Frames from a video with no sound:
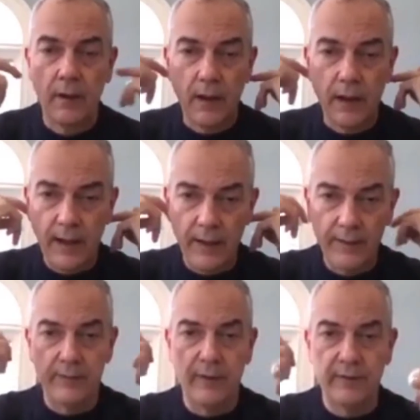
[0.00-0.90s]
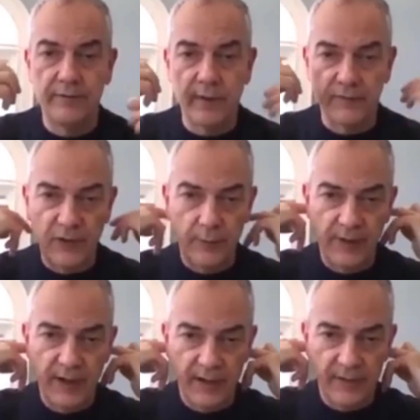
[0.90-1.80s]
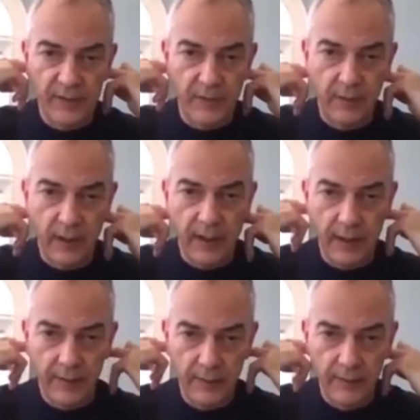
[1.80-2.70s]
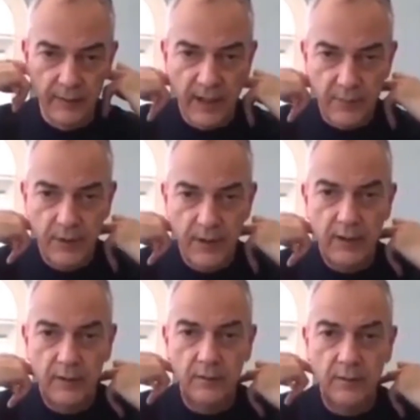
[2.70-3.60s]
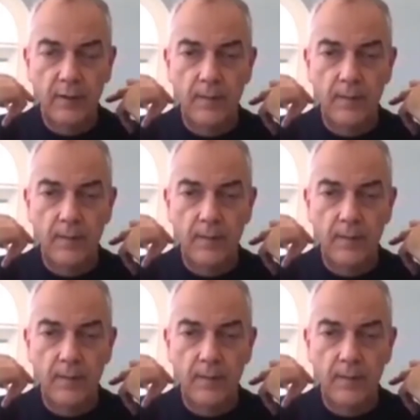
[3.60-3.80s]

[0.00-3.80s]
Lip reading: If someone has neck pain,